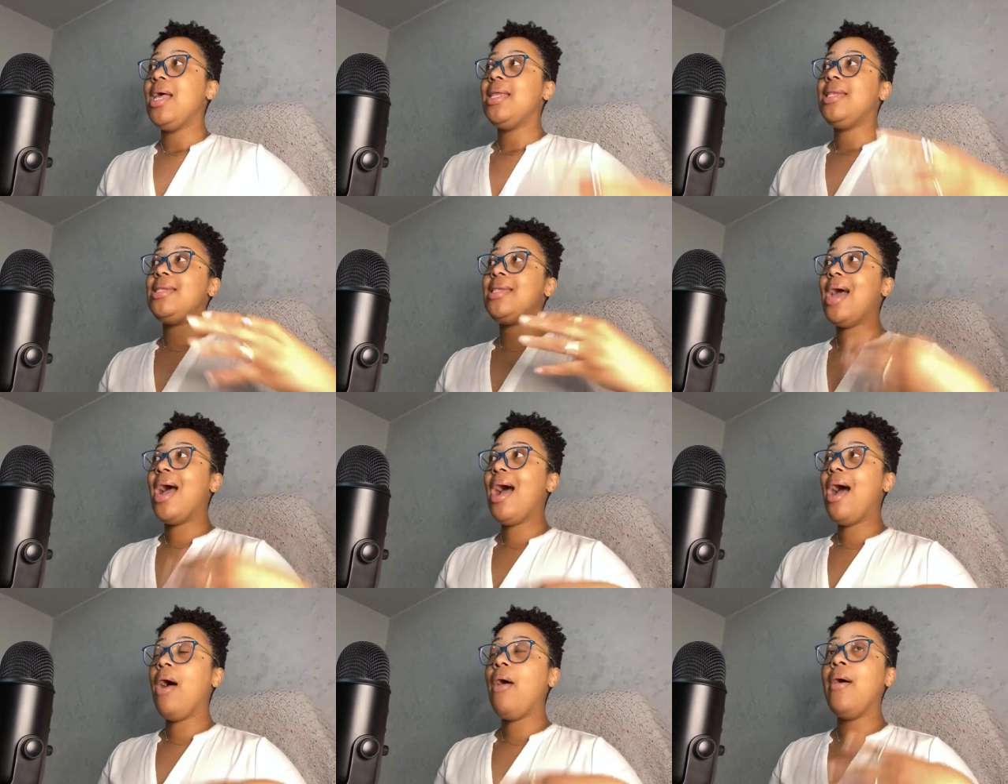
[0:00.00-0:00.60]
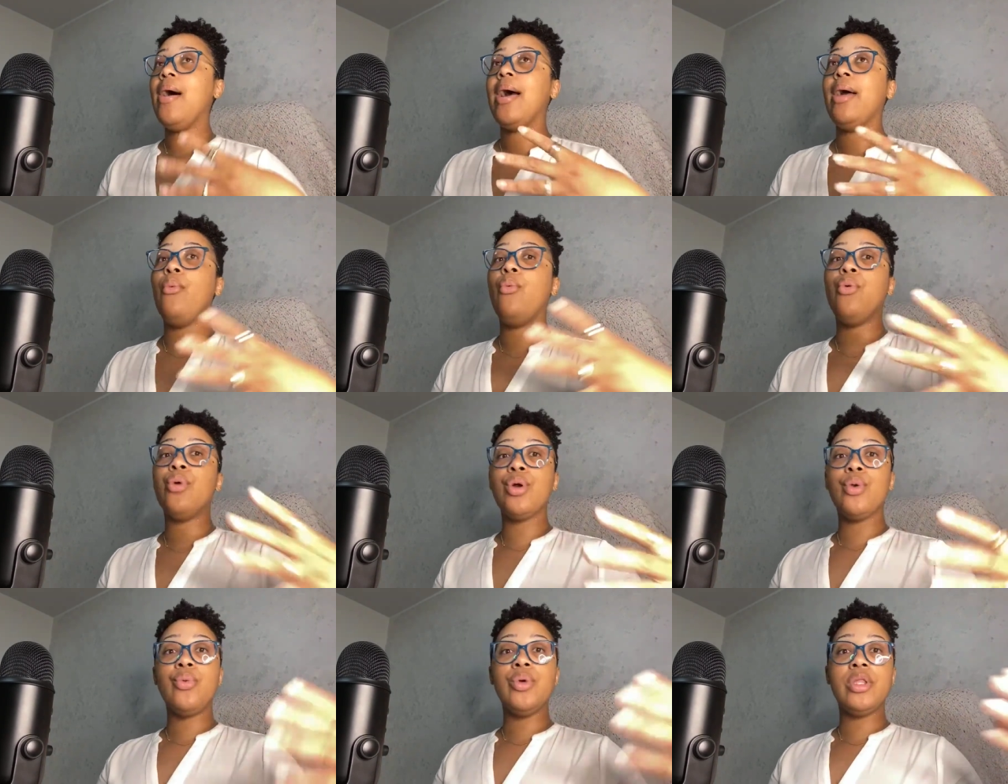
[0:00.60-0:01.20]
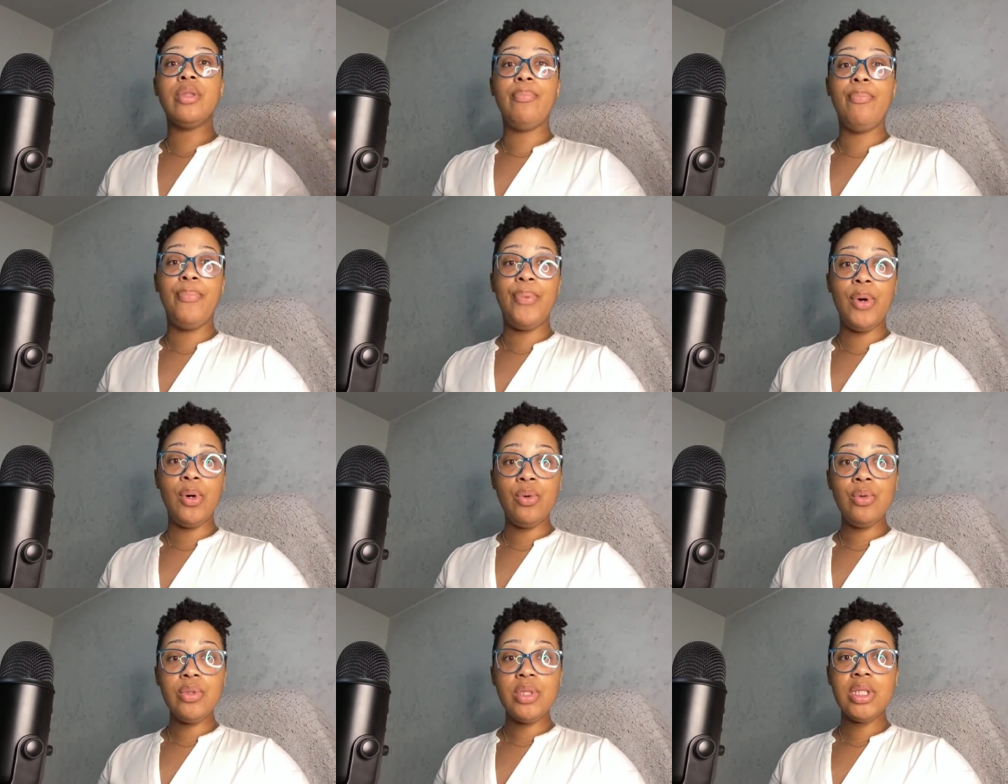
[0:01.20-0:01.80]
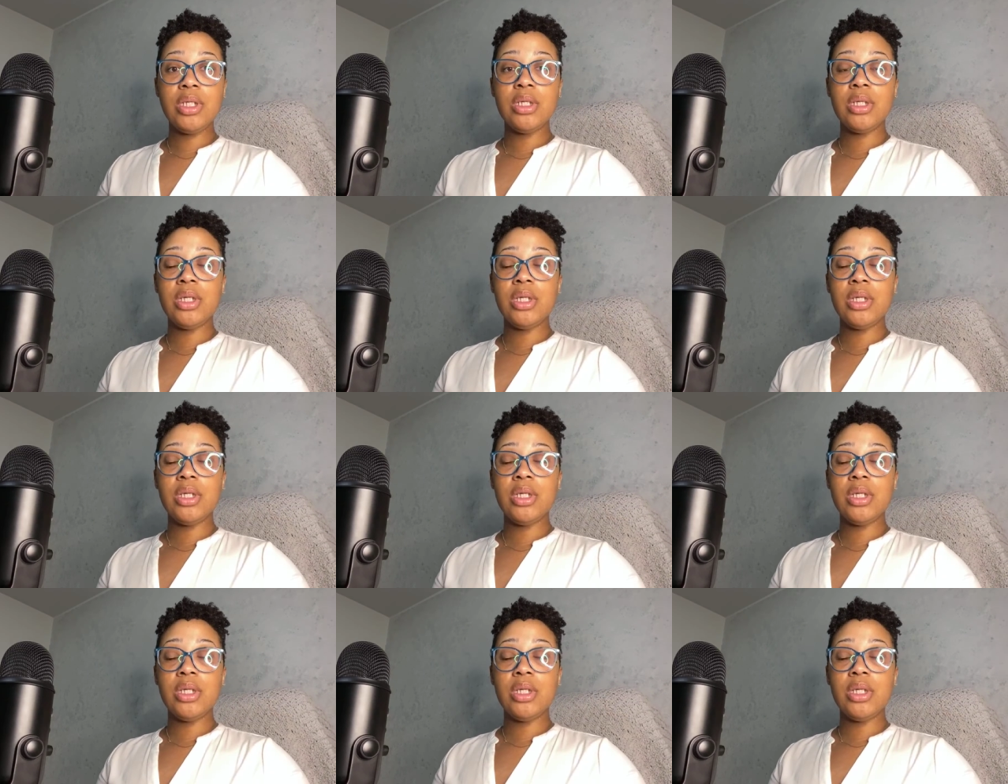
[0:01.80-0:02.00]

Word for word: Now I work with both.